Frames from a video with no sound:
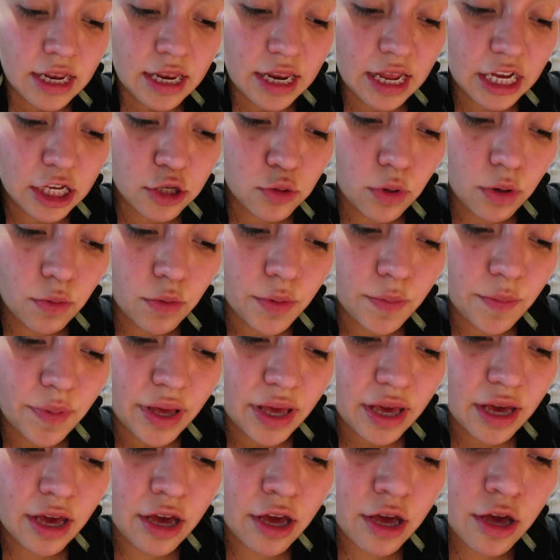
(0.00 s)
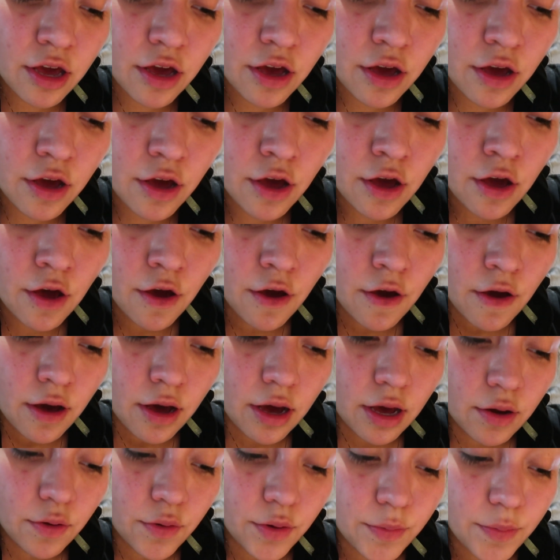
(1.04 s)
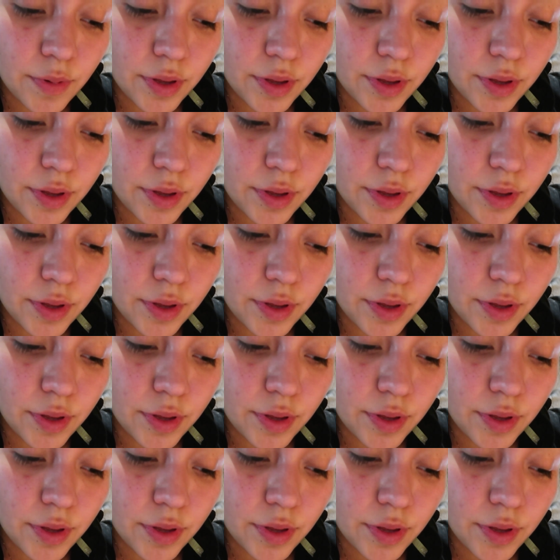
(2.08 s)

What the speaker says: Next one would be, it would